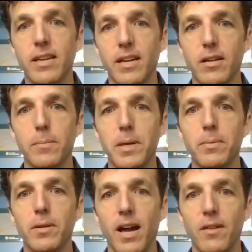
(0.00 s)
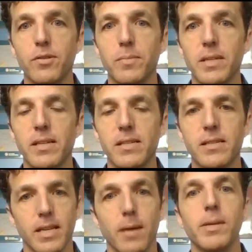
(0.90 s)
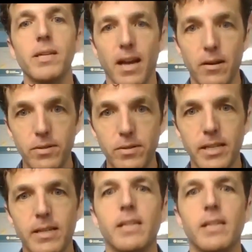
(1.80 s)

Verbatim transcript: take care of your people after, because coming down